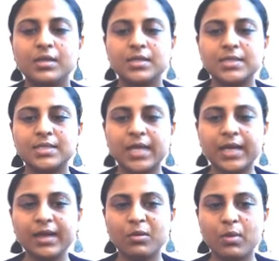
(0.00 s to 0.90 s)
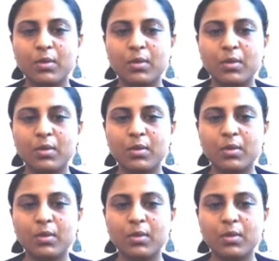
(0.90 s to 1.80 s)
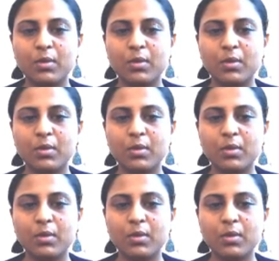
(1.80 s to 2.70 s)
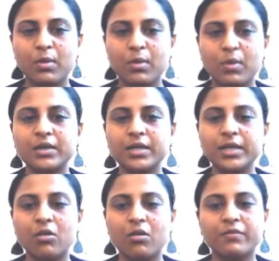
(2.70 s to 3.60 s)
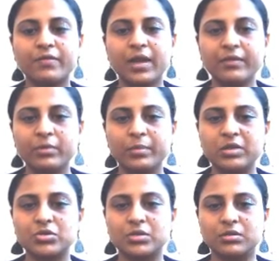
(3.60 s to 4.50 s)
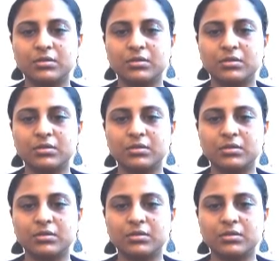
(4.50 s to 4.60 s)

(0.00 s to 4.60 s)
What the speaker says: Second advantage is confidentiality of information.